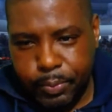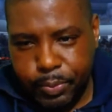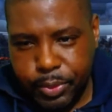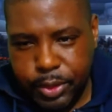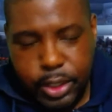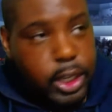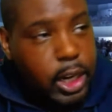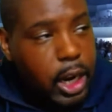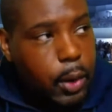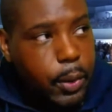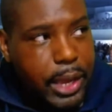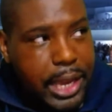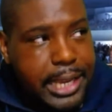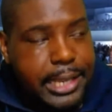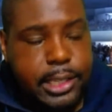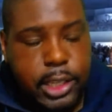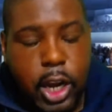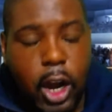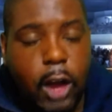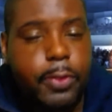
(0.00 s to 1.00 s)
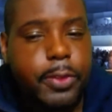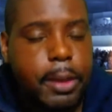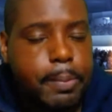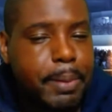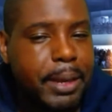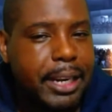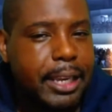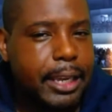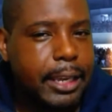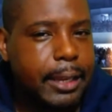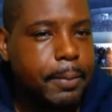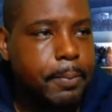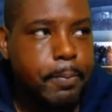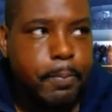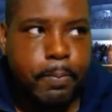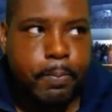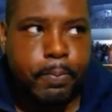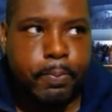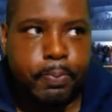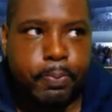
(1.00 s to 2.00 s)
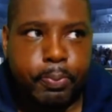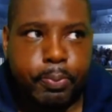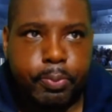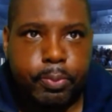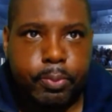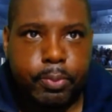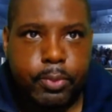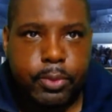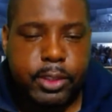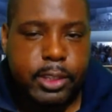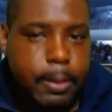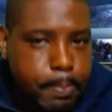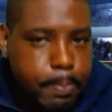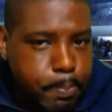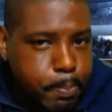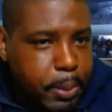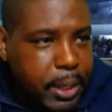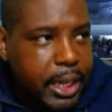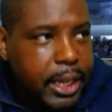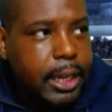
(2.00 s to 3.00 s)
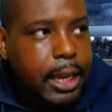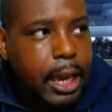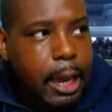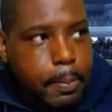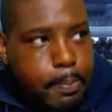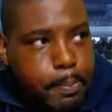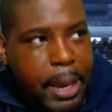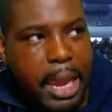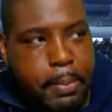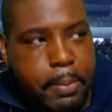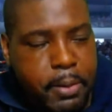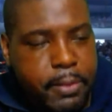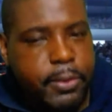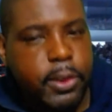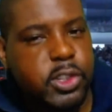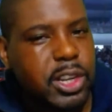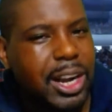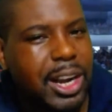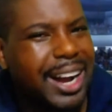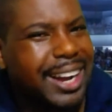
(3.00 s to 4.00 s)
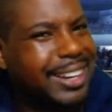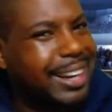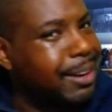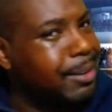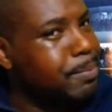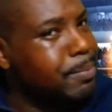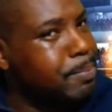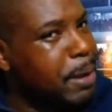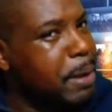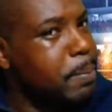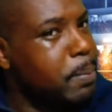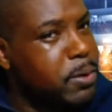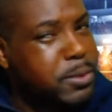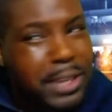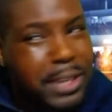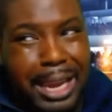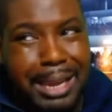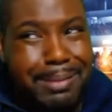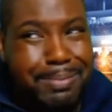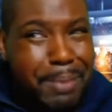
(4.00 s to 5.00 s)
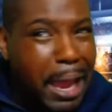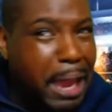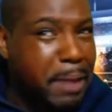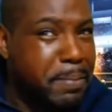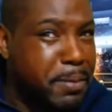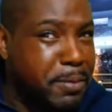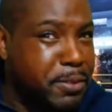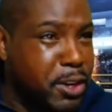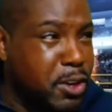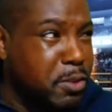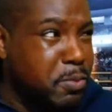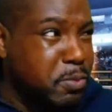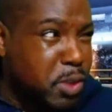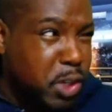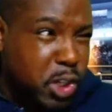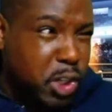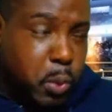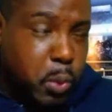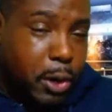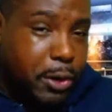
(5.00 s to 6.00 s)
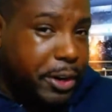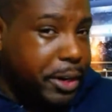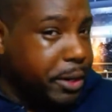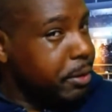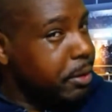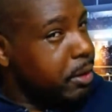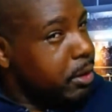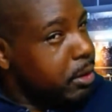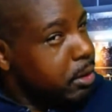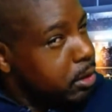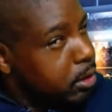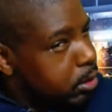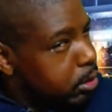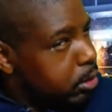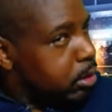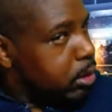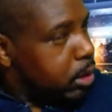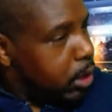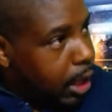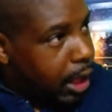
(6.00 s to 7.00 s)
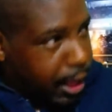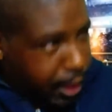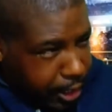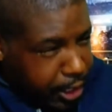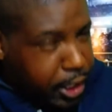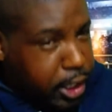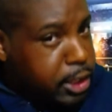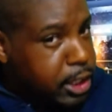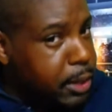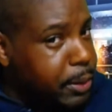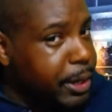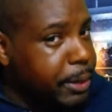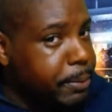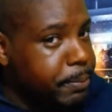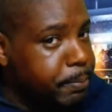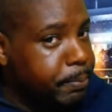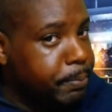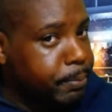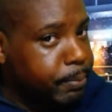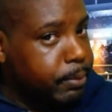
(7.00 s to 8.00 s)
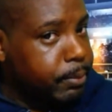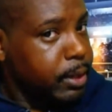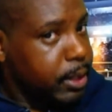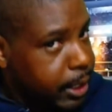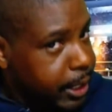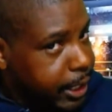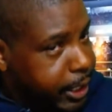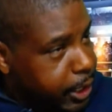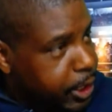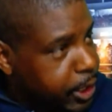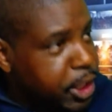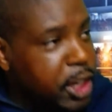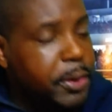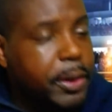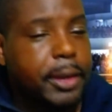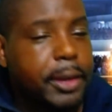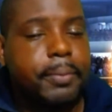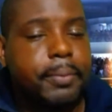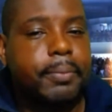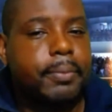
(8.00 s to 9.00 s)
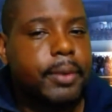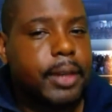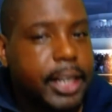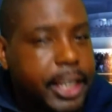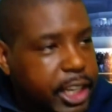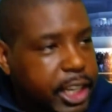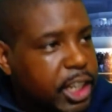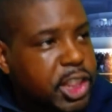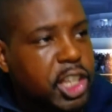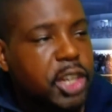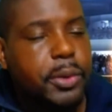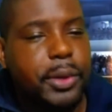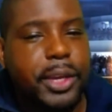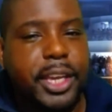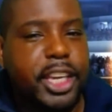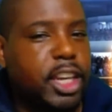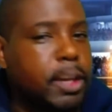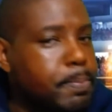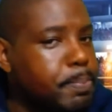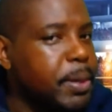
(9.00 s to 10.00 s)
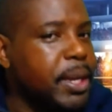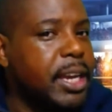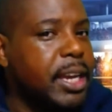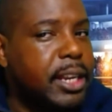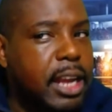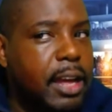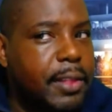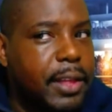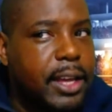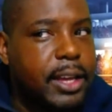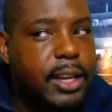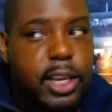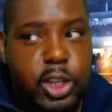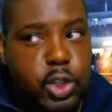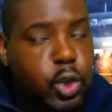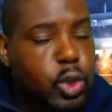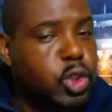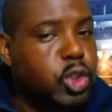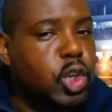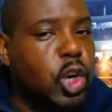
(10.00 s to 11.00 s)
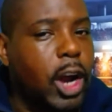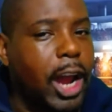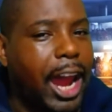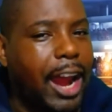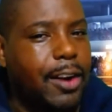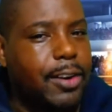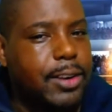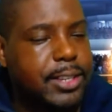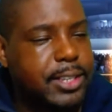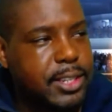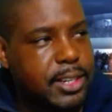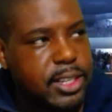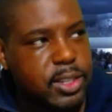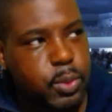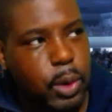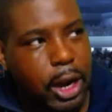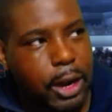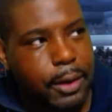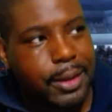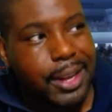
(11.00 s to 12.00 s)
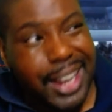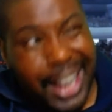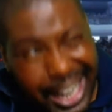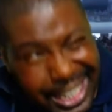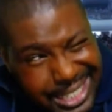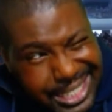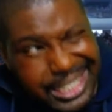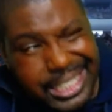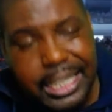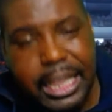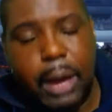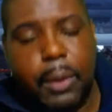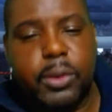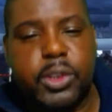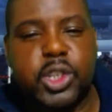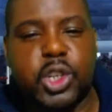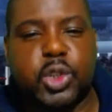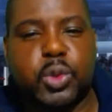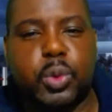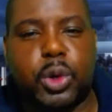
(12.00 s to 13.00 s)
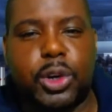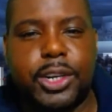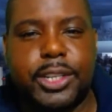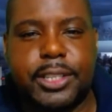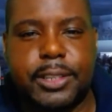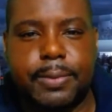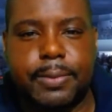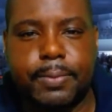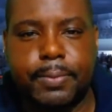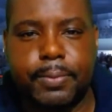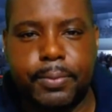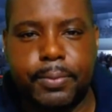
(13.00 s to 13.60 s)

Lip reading: You know, he's got the ability to be a pay-per-view star. I know people say pay-per-view, Josh Warrington. He could do it. He could do it. He could do it. He could be another sort of Scott Harrison as well. I see that with Josh Warrington.